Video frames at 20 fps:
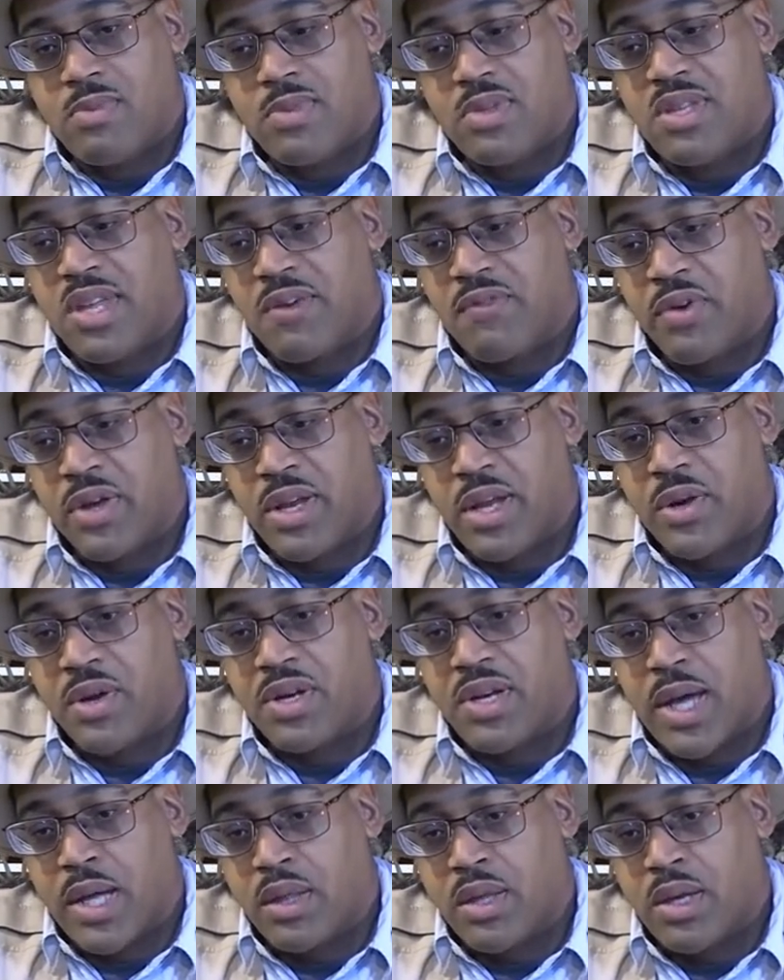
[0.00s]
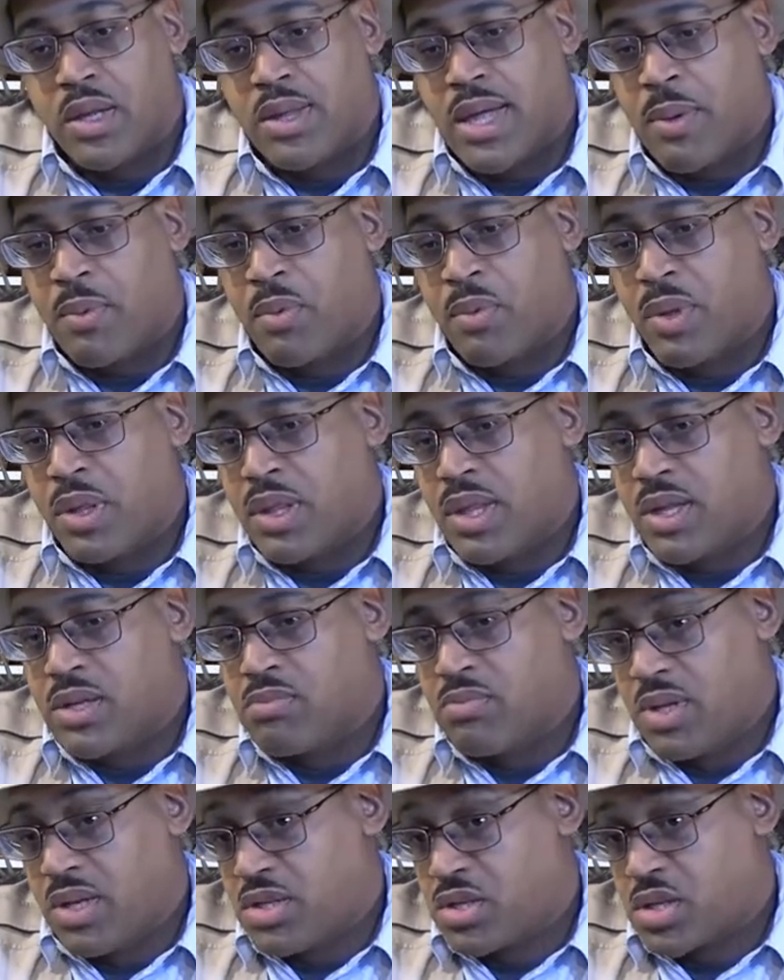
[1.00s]
different iridescent. It's not what we see
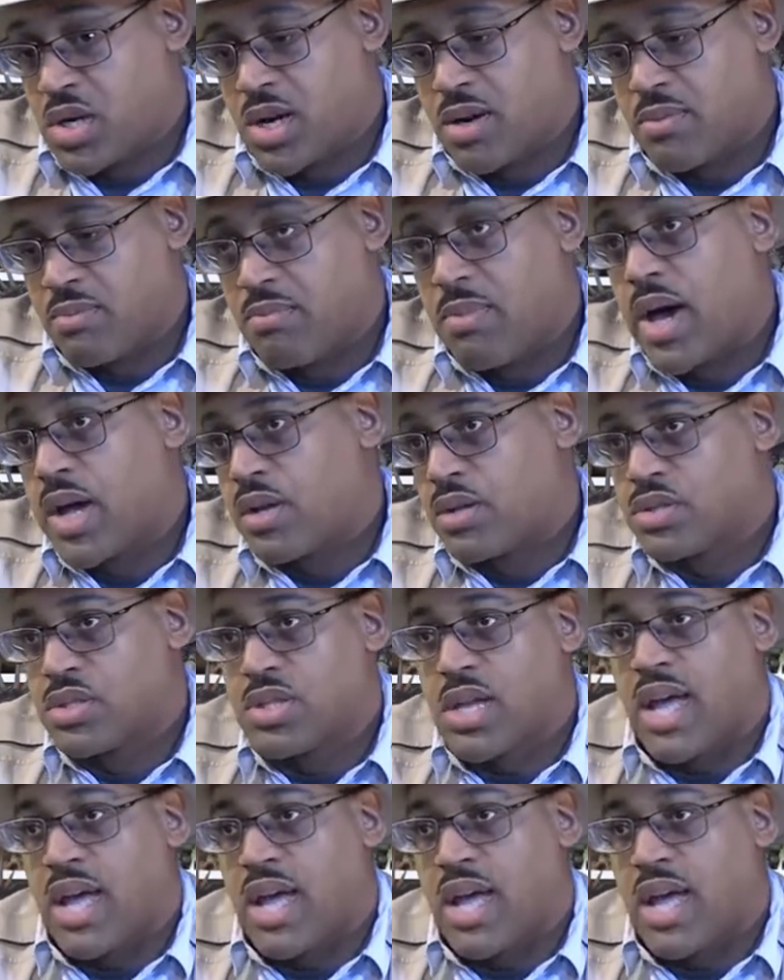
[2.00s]
in many shark models.